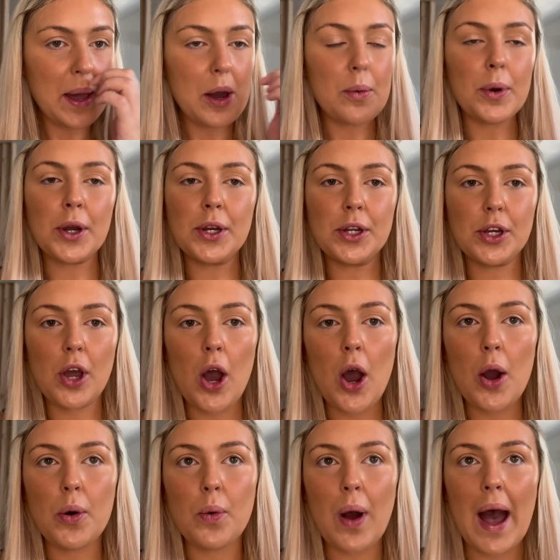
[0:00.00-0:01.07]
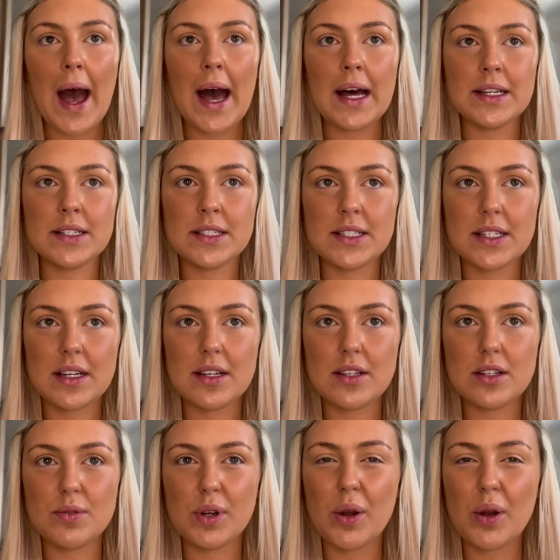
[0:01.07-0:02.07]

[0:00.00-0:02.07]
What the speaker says: We're